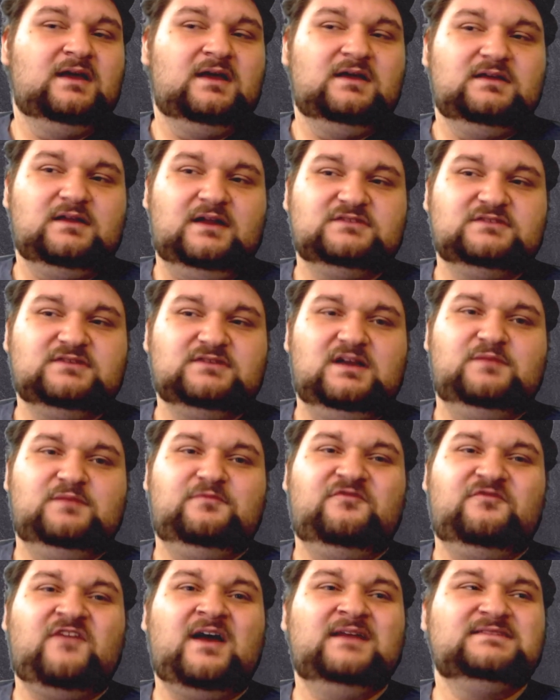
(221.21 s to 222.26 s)
I try to
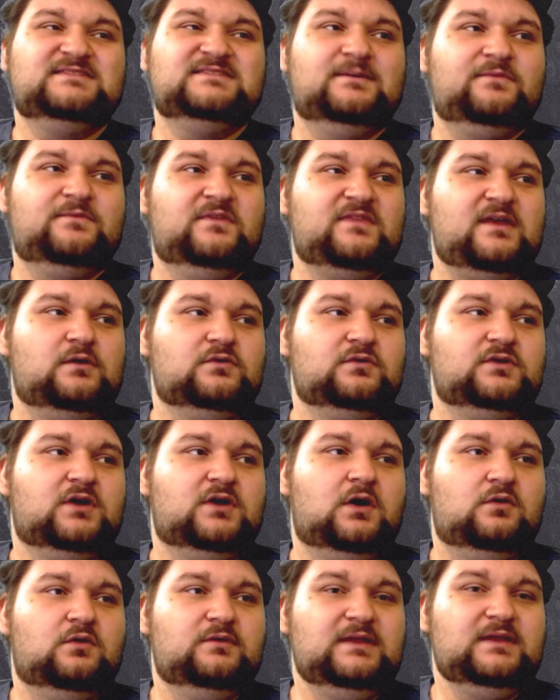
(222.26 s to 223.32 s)
find something that'll
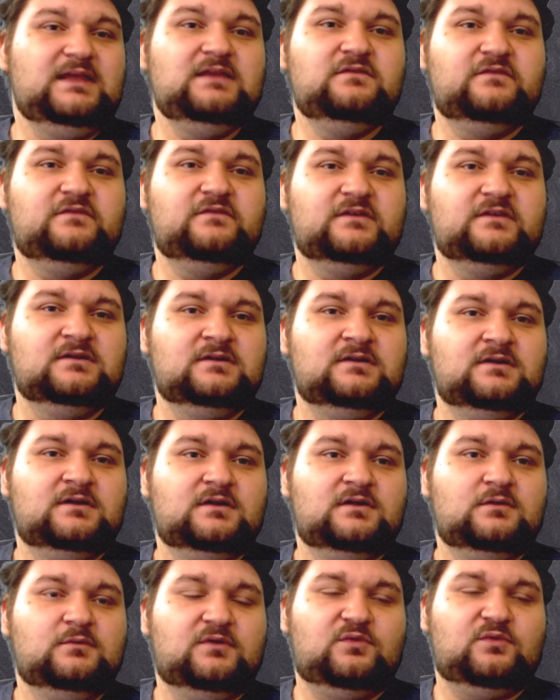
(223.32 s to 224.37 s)
go even
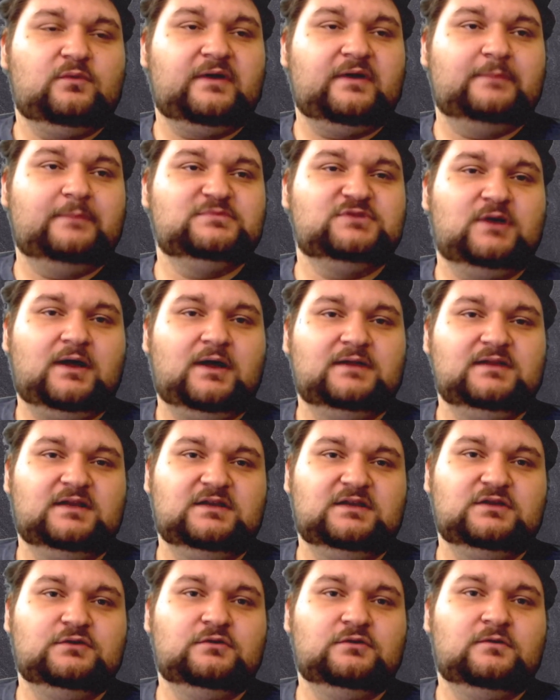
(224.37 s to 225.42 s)
with what I'm trying to
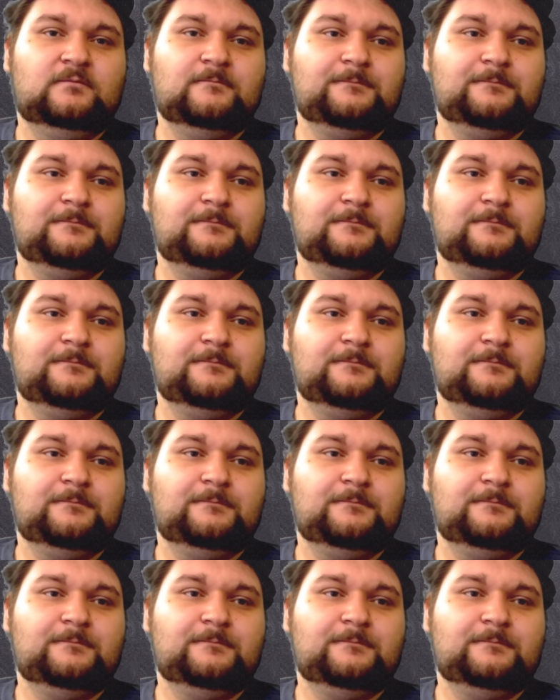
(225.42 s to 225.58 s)
do.